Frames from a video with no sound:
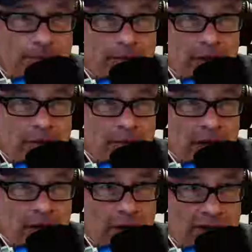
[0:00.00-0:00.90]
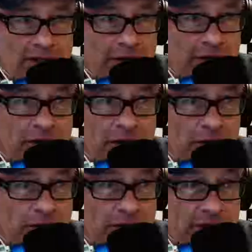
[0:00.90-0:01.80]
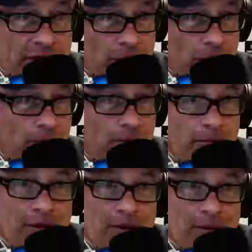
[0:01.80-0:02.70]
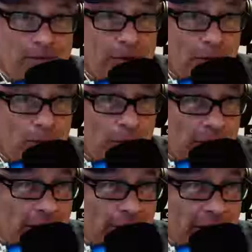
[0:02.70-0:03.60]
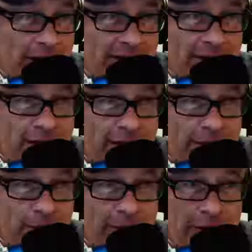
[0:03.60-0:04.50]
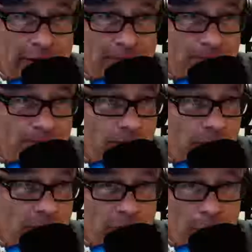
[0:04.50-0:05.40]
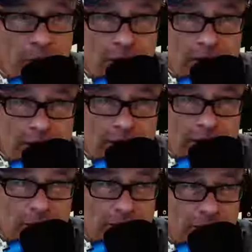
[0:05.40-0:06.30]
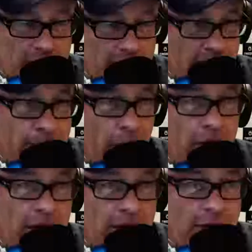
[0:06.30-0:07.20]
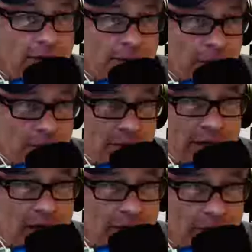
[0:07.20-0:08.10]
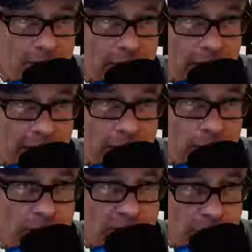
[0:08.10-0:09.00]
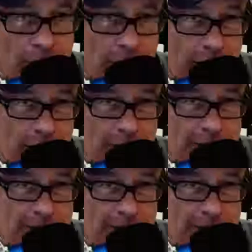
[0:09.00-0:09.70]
they make all these TV shows, and so we're right next to Hollywood. There's no parking here. I mean, there's parking here as opposed to LA, where there's no parking.